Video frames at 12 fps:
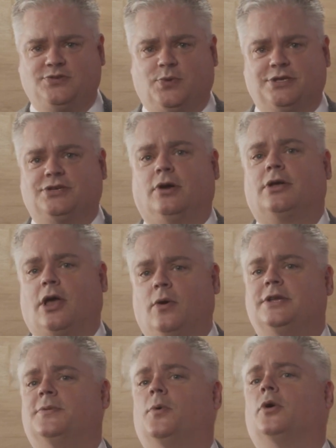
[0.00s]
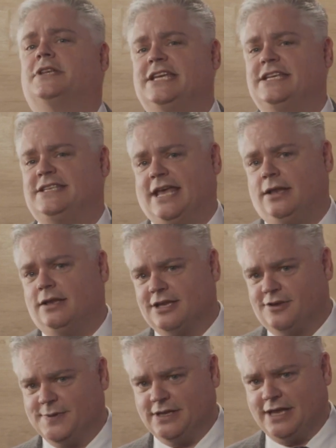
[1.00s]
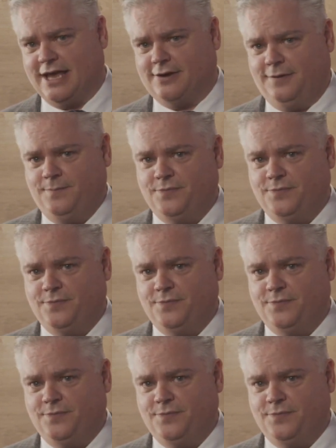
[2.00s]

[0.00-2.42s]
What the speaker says: which I'll go into more detail a little bit later.